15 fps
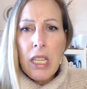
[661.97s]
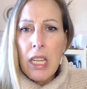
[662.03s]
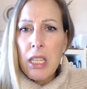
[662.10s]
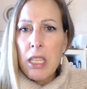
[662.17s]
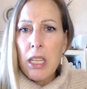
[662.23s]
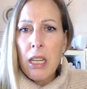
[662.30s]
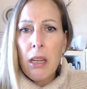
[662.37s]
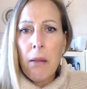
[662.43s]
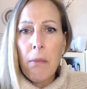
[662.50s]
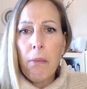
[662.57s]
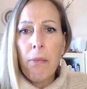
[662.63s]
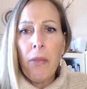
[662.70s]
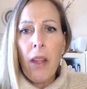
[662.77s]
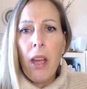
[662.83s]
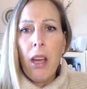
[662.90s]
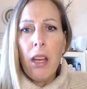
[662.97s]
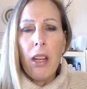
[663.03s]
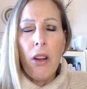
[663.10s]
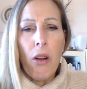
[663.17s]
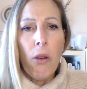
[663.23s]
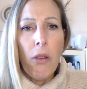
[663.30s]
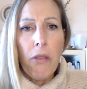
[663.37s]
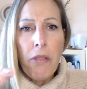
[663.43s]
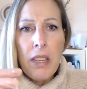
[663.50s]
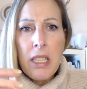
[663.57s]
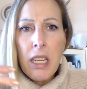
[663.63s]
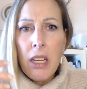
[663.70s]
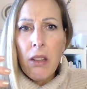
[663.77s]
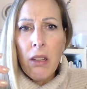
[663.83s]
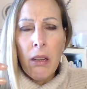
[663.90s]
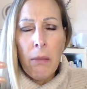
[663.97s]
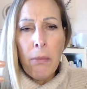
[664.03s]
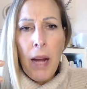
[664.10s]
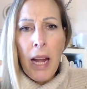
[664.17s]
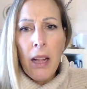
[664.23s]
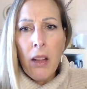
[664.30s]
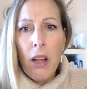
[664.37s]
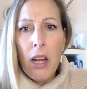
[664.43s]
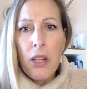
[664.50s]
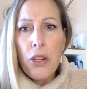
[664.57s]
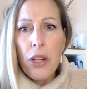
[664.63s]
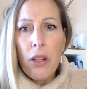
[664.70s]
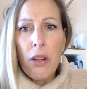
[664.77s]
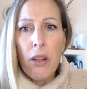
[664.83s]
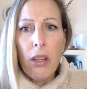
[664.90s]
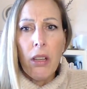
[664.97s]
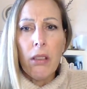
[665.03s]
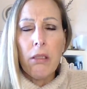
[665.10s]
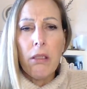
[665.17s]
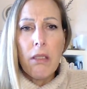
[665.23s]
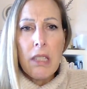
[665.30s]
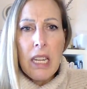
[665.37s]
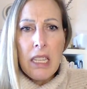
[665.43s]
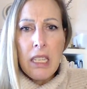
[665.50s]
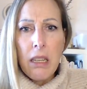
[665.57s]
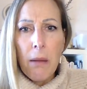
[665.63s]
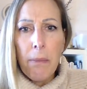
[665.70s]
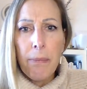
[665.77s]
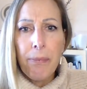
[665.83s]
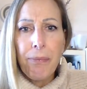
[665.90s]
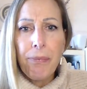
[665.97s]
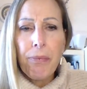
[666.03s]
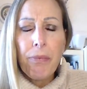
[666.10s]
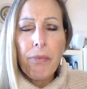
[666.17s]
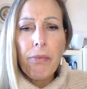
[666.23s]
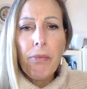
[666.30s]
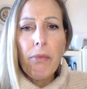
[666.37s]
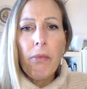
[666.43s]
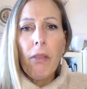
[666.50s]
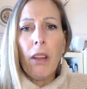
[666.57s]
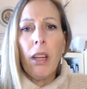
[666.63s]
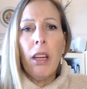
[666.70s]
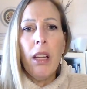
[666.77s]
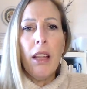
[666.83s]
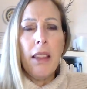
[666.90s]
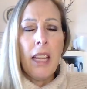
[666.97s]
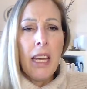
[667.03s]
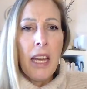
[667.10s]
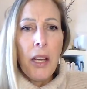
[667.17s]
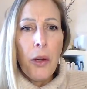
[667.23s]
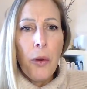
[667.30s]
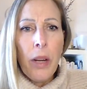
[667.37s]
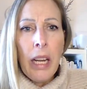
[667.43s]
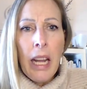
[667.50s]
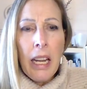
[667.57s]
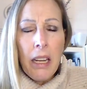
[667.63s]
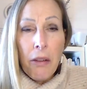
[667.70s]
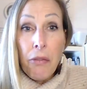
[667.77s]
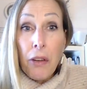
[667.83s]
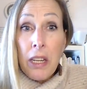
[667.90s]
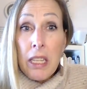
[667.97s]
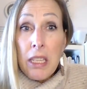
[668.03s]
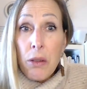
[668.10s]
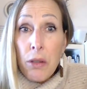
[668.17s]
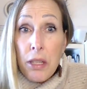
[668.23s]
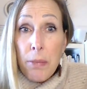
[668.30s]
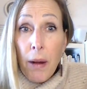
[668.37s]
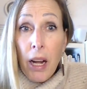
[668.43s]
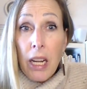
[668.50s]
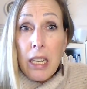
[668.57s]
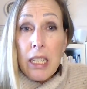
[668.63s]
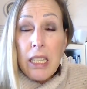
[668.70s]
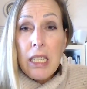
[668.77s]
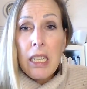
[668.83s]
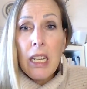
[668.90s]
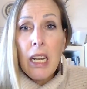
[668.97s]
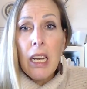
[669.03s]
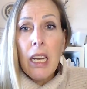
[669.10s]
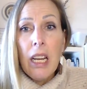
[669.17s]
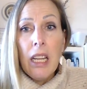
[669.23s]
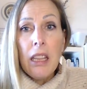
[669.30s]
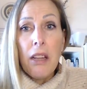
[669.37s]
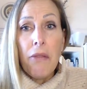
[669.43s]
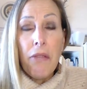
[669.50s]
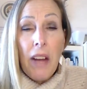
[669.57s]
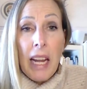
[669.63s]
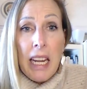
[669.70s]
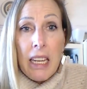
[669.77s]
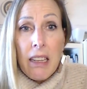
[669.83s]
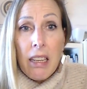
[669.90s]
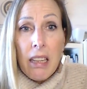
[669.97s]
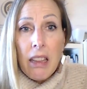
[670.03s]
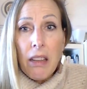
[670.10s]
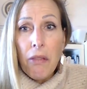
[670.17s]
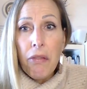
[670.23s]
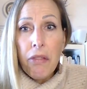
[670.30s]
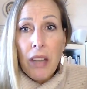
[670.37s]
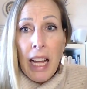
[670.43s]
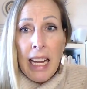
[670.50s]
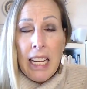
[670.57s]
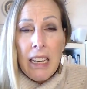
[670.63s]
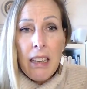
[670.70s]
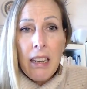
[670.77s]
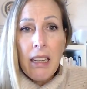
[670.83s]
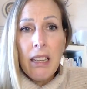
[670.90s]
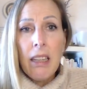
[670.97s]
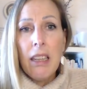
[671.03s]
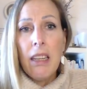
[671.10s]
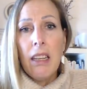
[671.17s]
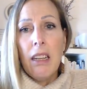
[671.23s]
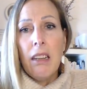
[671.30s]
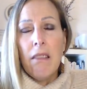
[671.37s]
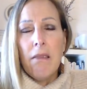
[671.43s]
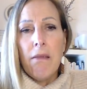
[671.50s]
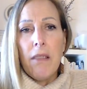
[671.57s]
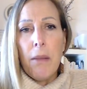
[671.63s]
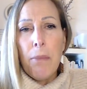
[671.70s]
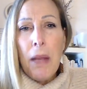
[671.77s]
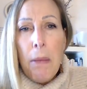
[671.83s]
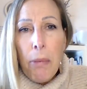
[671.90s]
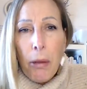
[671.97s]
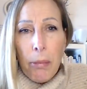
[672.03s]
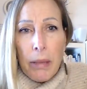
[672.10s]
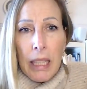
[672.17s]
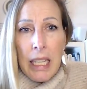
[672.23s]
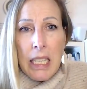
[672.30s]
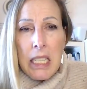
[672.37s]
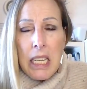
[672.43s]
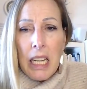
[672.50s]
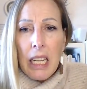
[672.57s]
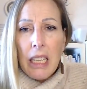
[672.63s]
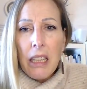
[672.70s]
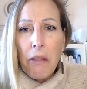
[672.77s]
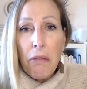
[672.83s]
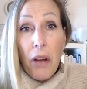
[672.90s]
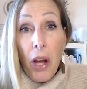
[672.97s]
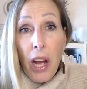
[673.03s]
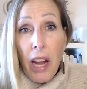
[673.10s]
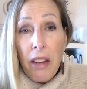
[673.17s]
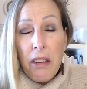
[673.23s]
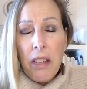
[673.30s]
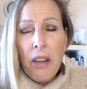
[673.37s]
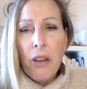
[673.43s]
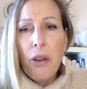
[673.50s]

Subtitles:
system, your whole physical, biological system. They can create a freeze response, the fight, the flight, the people pleasing, the fawn,